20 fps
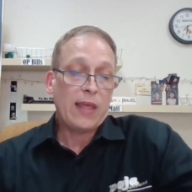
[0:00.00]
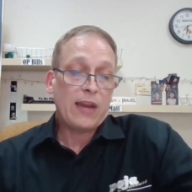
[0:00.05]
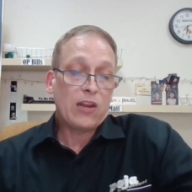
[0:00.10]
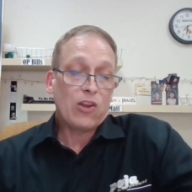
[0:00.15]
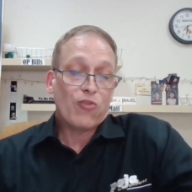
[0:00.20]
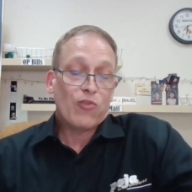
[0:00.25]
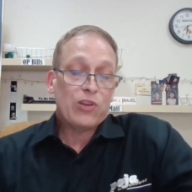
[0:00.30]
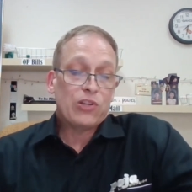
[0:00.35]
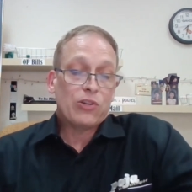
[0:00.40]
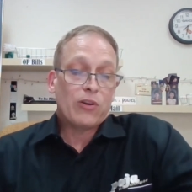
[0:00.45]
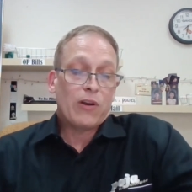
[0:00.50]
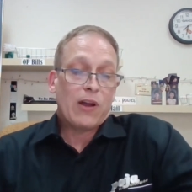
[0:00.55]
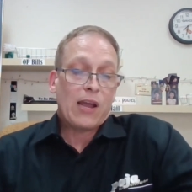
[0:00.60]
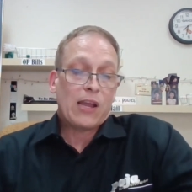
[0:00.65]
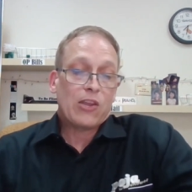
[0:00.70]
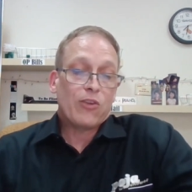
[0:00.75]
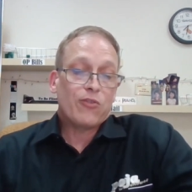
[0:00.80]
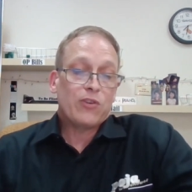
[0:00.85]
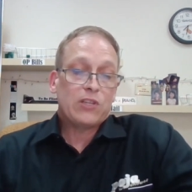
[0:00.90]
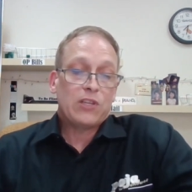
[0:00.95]
That increased our
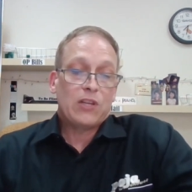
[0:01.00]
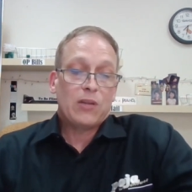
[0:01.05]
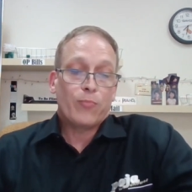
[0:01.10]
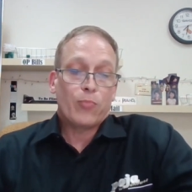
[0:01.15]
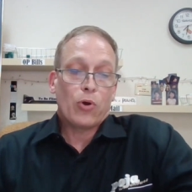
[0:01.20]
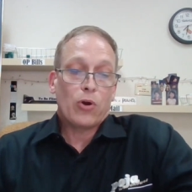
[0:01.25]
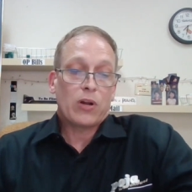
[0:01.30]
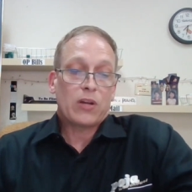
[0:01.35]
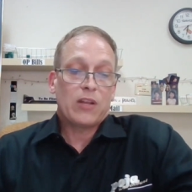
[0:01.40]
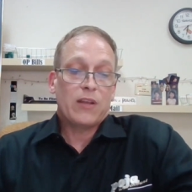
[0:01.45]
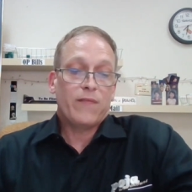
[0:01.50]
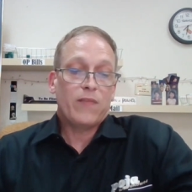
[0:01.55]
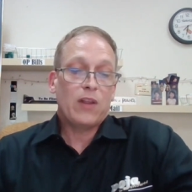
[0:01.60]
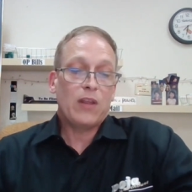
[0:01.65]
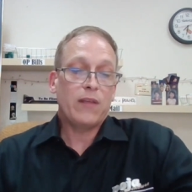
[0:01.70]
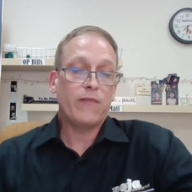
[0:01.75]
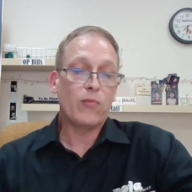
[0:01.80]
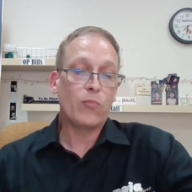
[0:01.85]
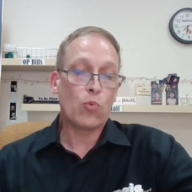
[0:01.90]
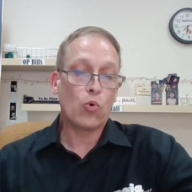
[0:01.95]
accuracy and
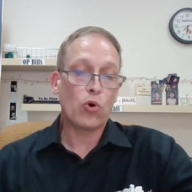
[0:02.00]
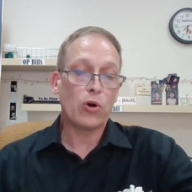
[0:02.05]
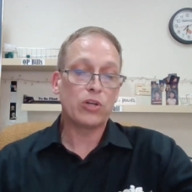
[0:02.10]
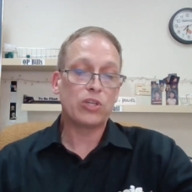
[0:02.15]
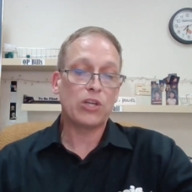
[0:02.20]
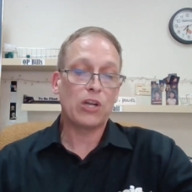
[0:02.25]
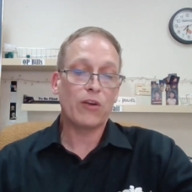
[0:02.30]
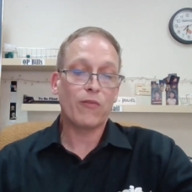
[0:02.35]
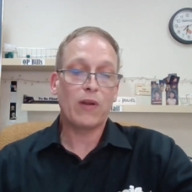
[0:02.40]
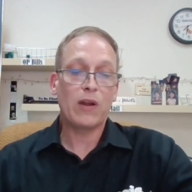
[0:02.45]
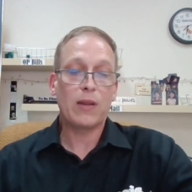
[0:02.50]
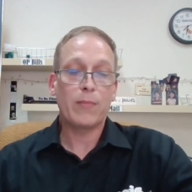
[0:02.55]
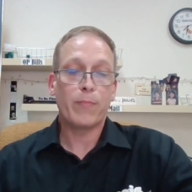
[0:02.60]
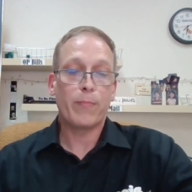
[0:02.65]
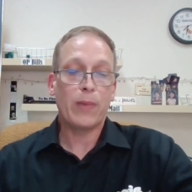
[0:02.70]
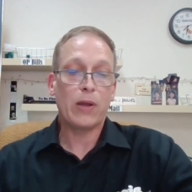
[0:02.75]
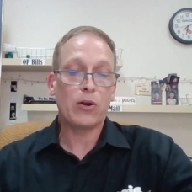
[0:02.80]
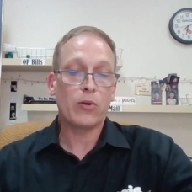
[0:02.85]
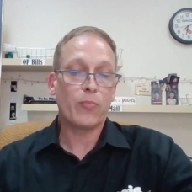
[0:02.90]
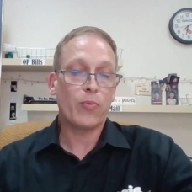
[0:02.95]
productivity even more,
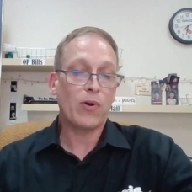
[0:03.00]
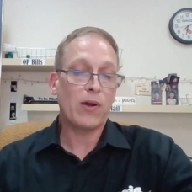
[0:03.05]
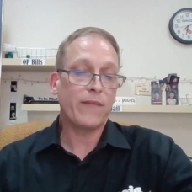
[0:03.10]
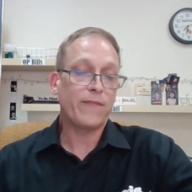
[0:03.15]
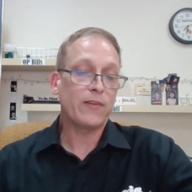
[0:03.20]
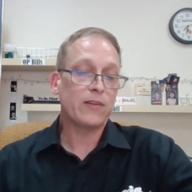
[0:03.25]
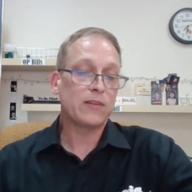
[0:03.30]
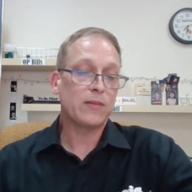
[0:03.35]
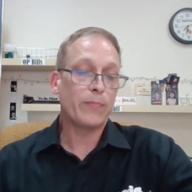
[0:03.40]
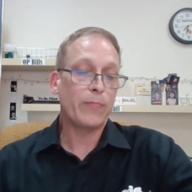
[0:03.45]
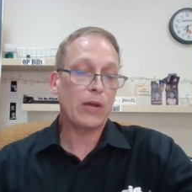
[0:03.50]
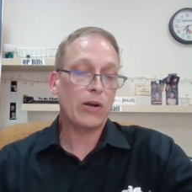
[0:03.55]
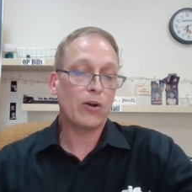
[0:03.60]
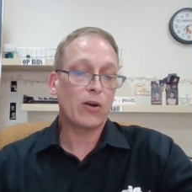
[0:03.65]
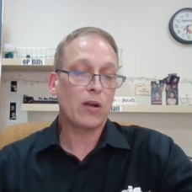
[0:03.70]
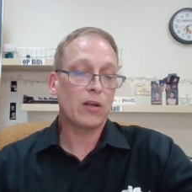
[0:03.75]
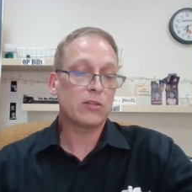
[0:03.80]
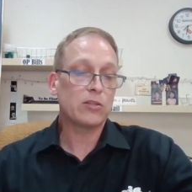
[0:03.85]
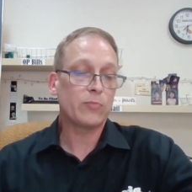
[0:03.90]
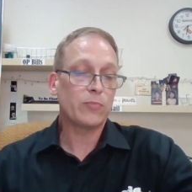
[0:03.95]
generating better profits and
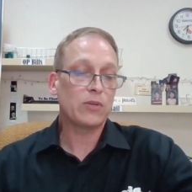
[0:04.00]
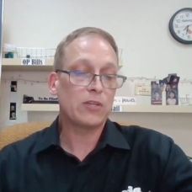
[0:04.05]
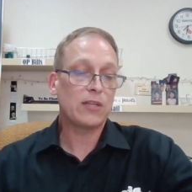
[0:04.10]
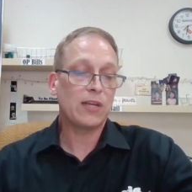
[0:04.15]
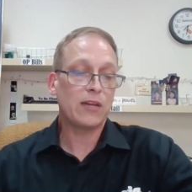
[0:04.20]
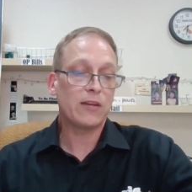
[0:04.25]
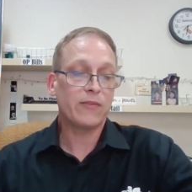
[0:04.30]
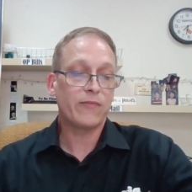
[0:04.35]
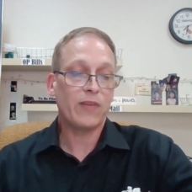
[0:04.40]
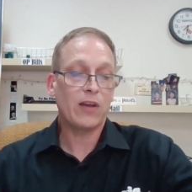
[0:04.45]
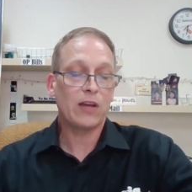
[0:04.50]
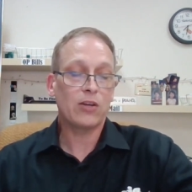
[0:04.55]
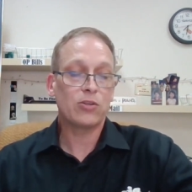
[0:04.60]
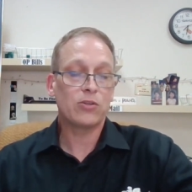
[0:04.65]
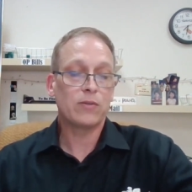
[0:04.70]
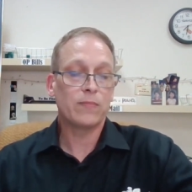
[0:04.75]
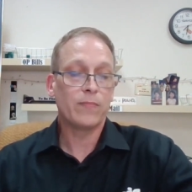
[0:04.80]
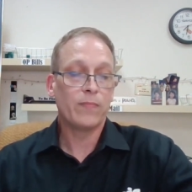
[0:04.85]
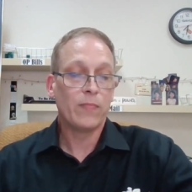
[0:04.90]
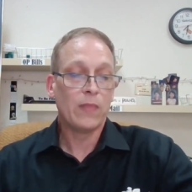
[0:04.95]
better customer
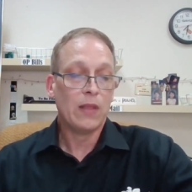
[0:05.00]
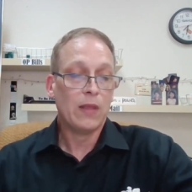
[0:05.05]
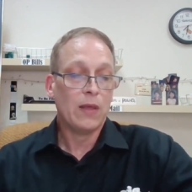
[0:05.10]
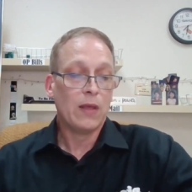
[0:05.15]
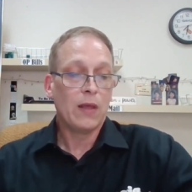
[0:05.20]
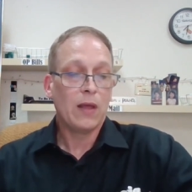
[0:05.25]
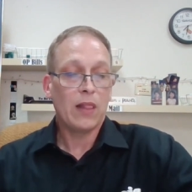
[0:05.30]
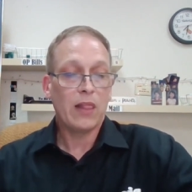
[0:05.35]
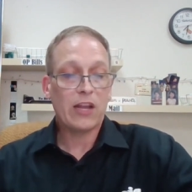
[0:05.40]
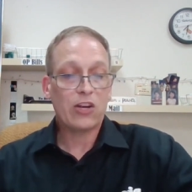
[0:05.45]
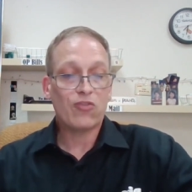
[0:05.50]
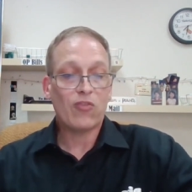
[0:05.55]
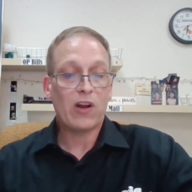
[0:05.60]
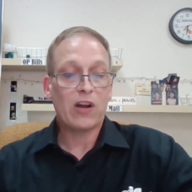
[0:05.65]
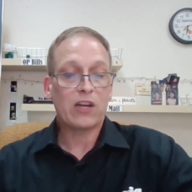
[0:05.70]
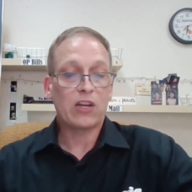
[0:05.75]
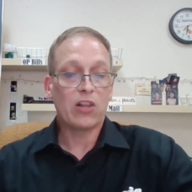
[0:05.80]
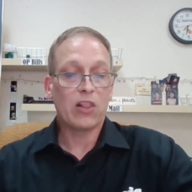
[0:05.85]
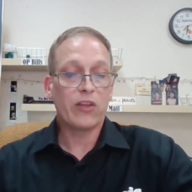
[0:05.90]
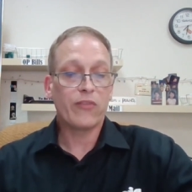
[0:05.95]
satisfaction.
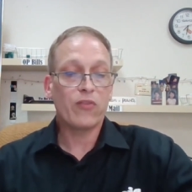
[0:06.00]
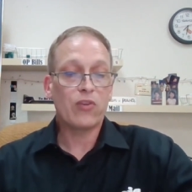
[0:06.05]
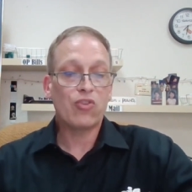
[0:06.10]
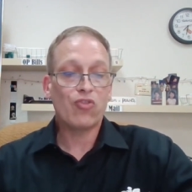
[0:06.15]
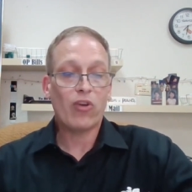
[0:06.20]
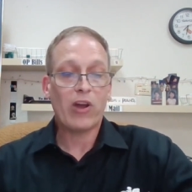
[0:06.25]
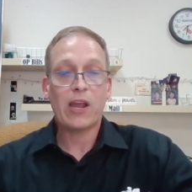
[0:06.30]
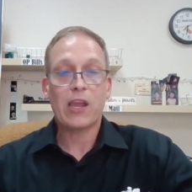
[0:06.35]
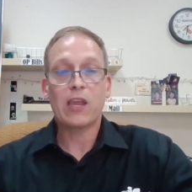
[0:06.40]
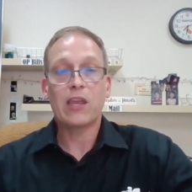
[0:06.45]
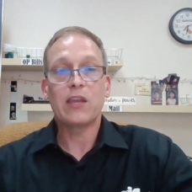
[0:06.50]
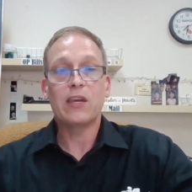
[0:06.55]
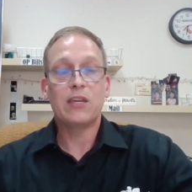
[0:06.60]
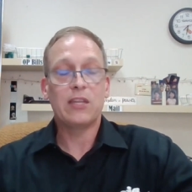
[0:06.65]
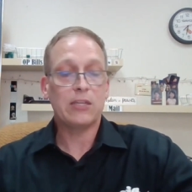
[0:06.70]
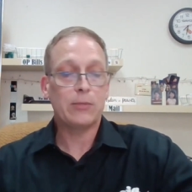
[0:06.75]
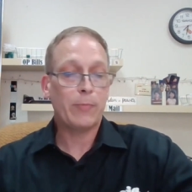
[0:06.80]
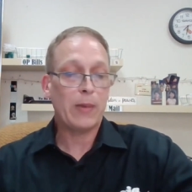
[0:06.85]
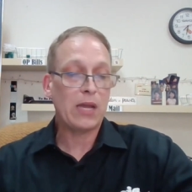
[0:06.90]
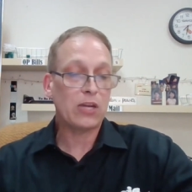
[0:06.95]
Electronic delivery tracking
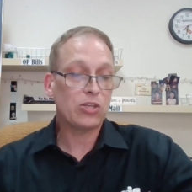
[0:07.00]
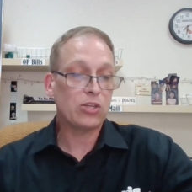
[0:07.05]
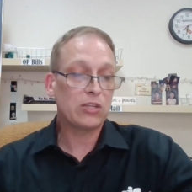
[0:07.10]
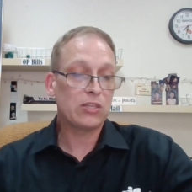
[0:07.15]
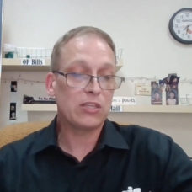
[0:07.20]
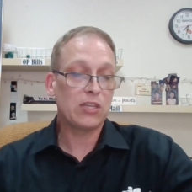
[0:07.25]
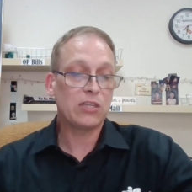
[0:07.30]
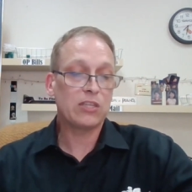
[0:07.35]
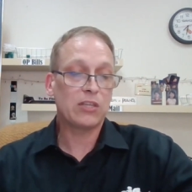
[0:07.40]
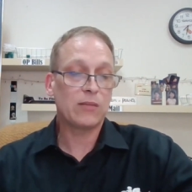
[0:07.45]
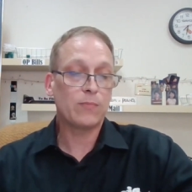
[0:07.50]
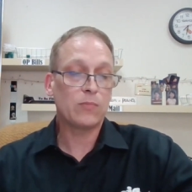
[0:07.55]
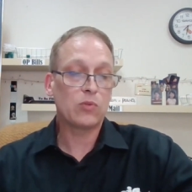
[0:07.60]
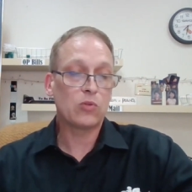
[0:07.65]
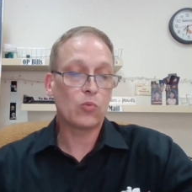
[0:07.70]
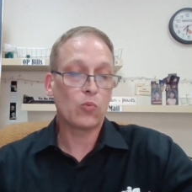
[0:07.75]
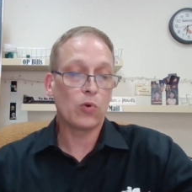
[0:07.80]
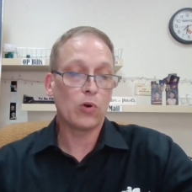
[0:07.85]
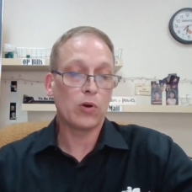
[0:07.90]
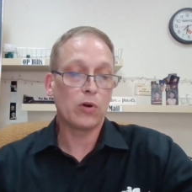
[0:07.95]
and dispatching
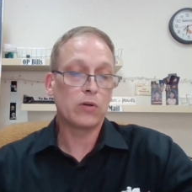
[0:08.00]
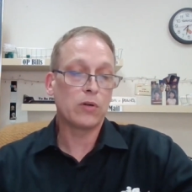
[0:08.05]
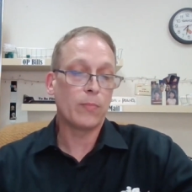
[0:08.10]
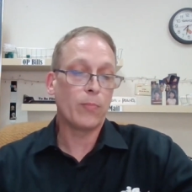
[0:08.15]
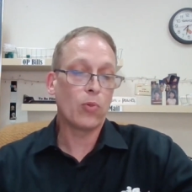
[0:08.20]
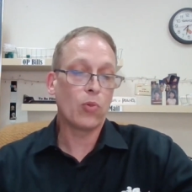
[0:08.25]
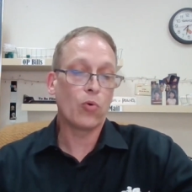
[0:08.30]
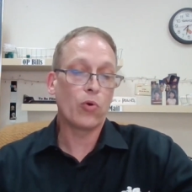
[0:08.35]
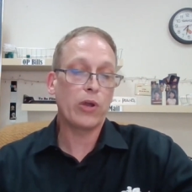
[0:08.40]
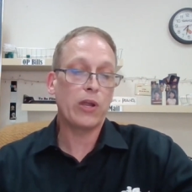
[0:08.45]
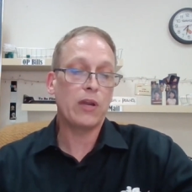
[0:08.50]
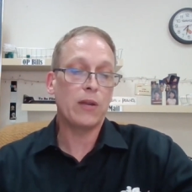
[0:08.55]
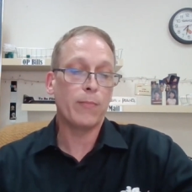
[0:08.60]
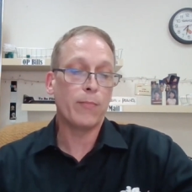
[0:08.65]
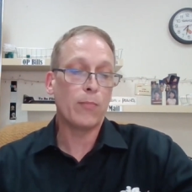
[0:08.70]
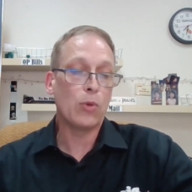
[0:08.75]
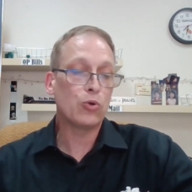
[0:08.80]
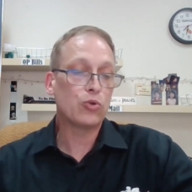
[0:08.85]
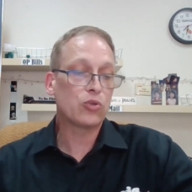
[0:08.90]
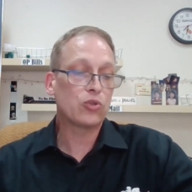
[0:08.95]
systems were
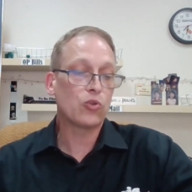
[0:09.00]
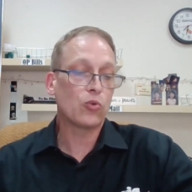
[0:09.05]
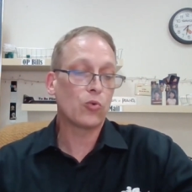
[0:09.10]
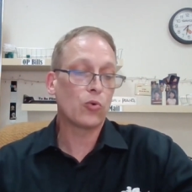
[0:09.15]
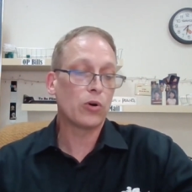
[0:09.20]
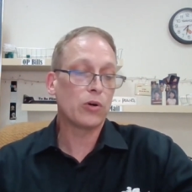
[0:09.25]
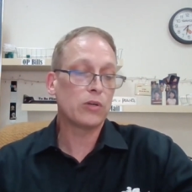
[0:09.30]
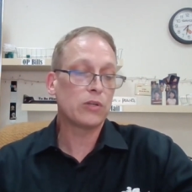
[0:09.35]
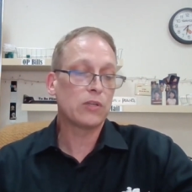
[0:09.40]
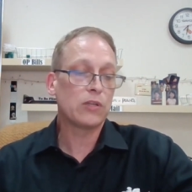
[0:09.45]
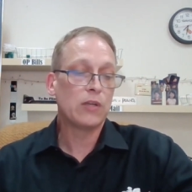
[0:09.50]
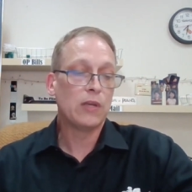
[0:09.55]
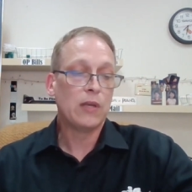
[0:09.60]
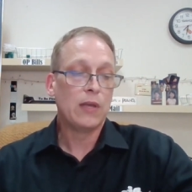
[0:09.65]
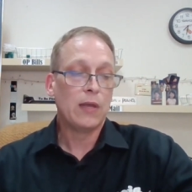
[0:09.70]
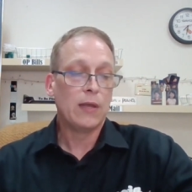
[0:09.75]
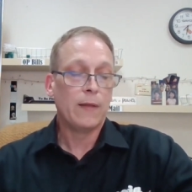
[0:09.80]
deployed at most stores.